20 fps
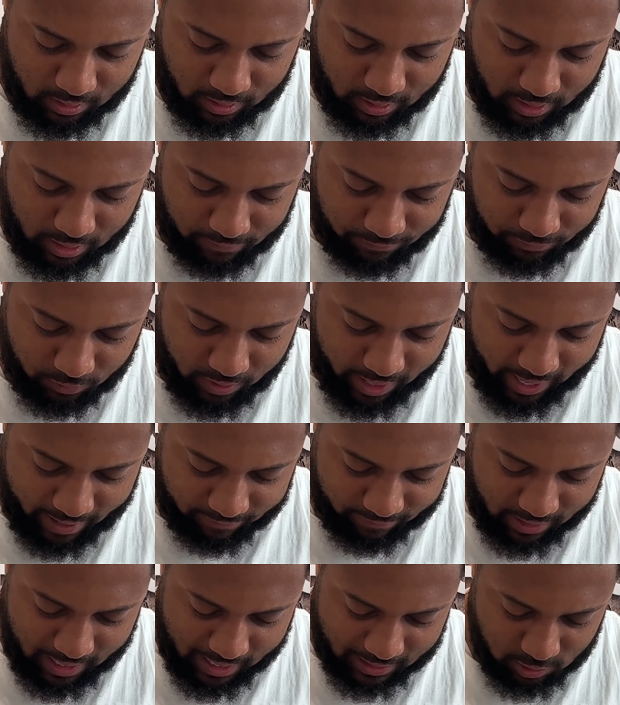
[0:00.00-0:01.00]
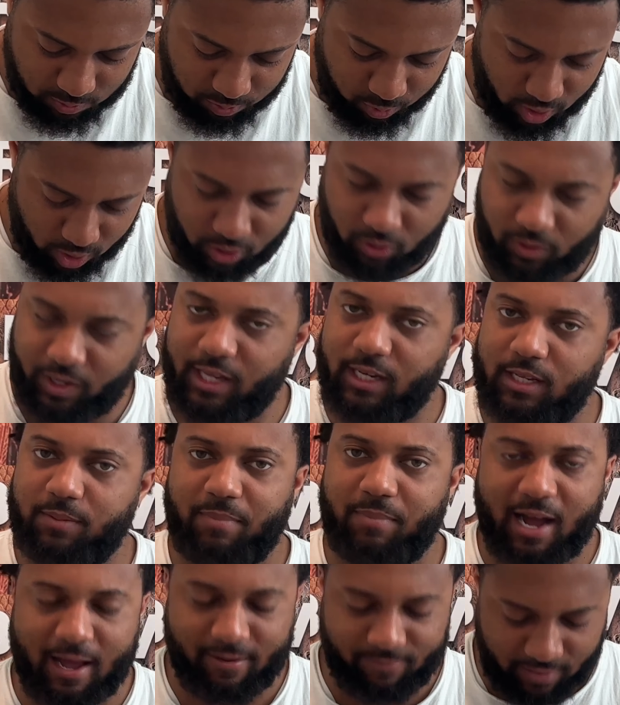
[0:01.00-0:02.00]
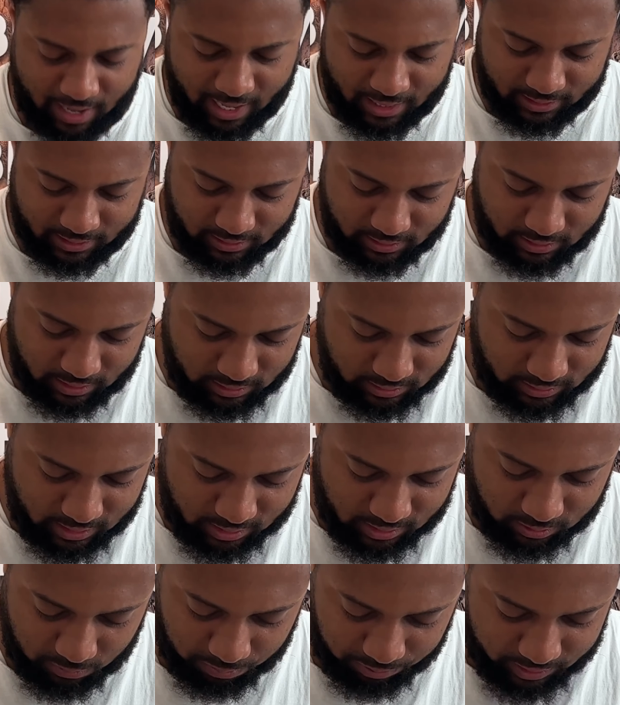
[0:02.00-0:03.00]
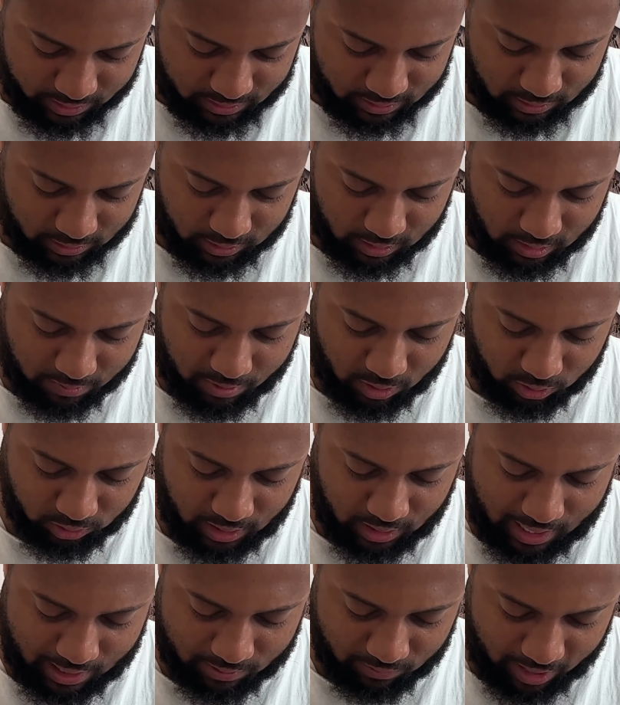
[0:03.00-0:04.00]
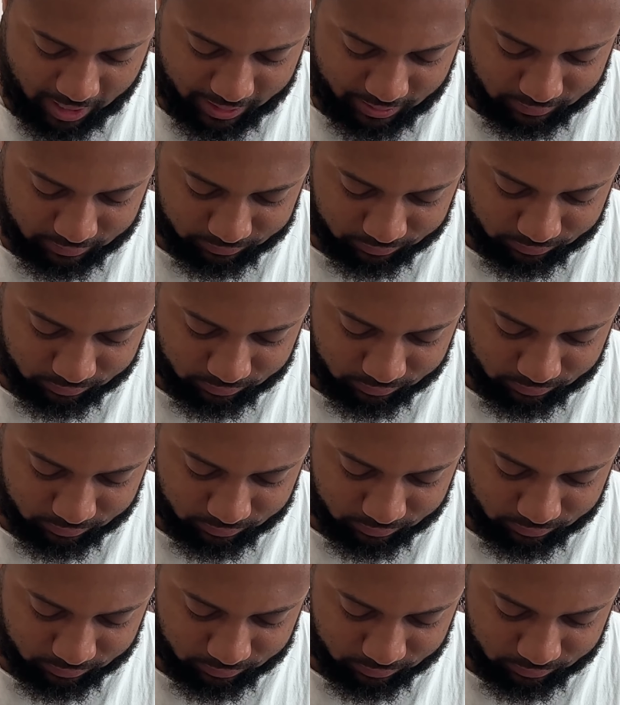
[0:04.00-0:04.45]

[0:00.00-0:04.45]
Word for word: if you have not spoiled any by violence, these things are pleasing to the Most High, right?